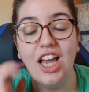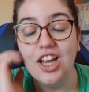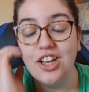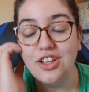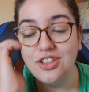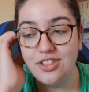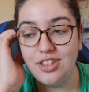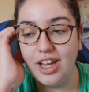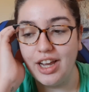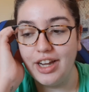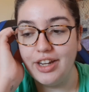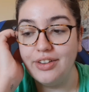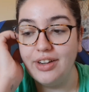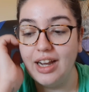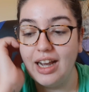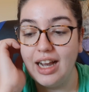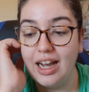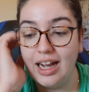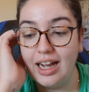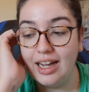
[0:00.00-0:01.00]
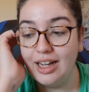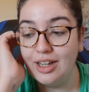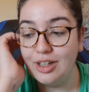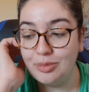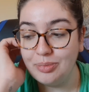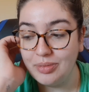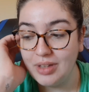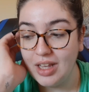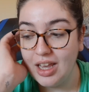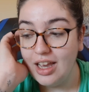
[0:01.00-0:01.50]
So,
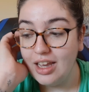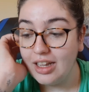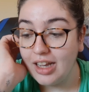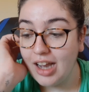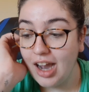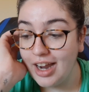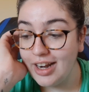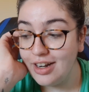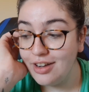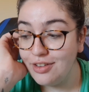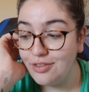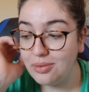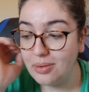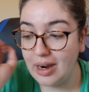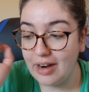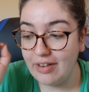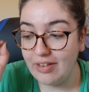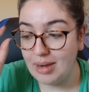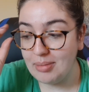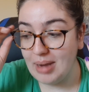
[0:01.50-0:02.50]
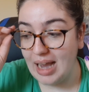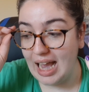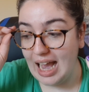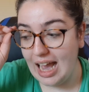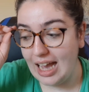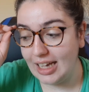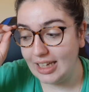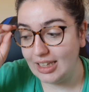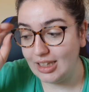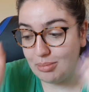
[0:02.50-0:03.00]
kind of where I'm
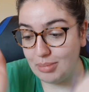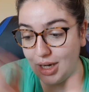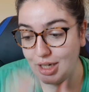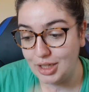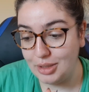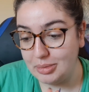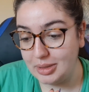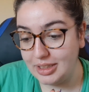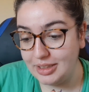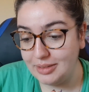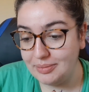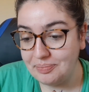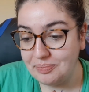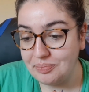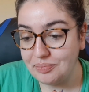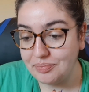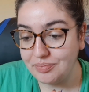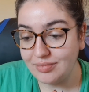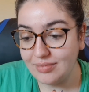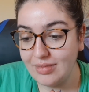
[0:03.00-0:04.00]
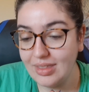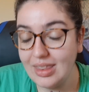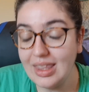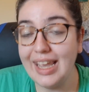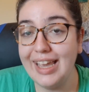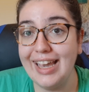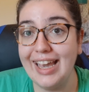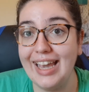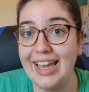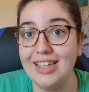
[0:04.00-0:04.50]
at the moment
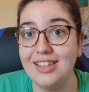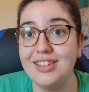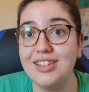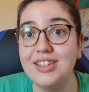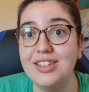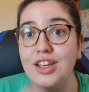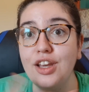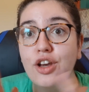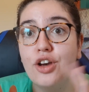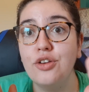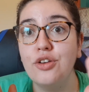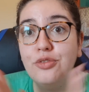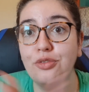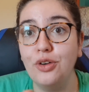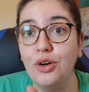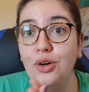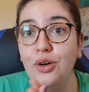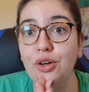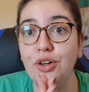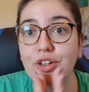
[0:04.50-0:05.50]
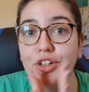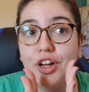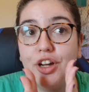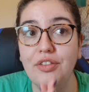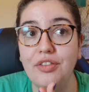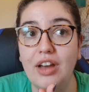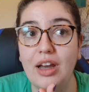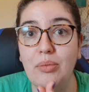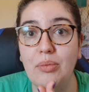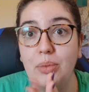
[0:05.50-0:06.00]
is for
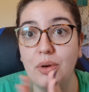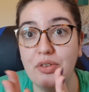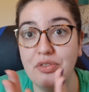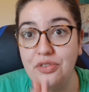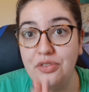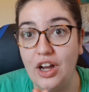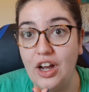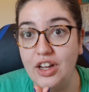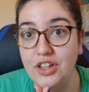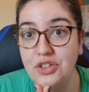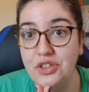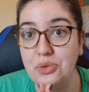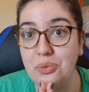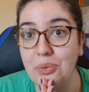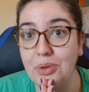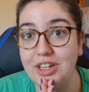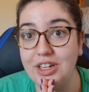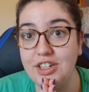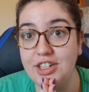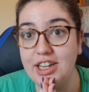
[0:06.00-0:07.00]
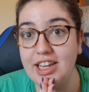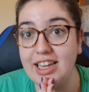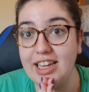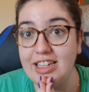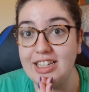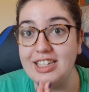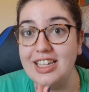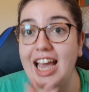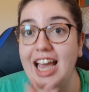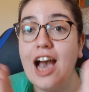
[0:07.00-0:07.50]
November 1st, which
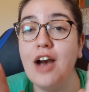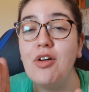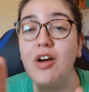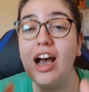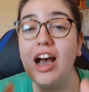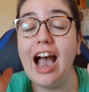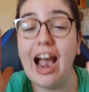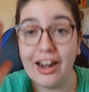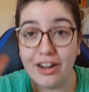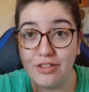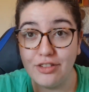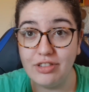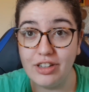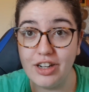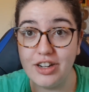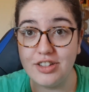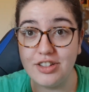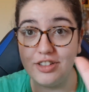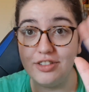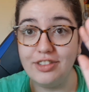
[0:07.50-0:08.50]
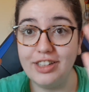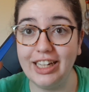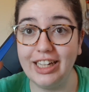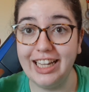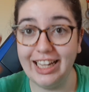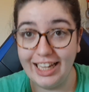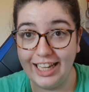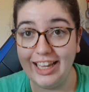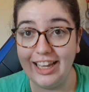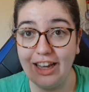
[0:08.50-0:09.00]
is our anniversary
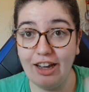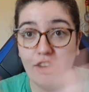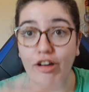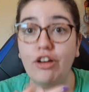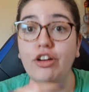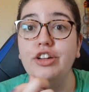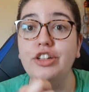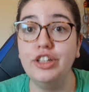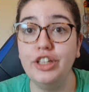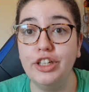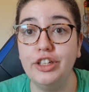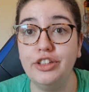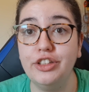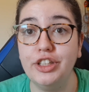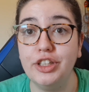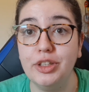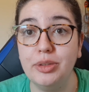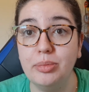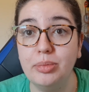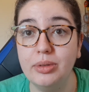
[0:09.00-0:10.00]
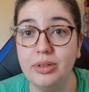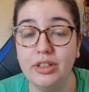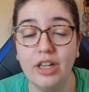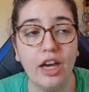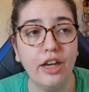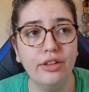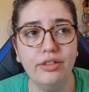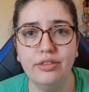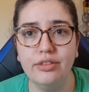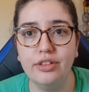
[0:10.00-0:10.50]
here on YouTube.
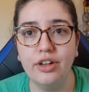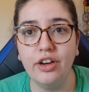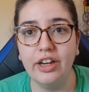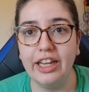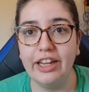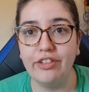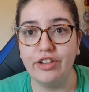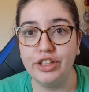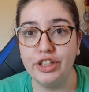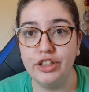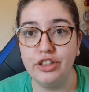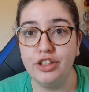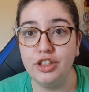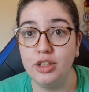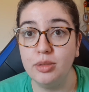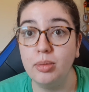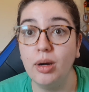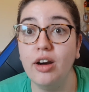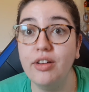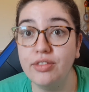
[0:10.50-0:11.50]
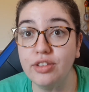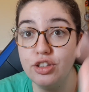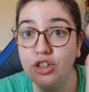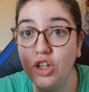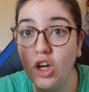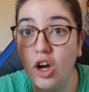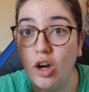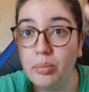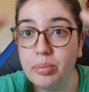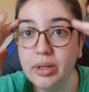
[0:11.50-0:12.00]
No, not here on YouTube, of the
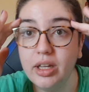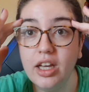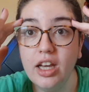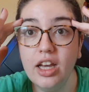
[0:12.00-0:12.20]
shop.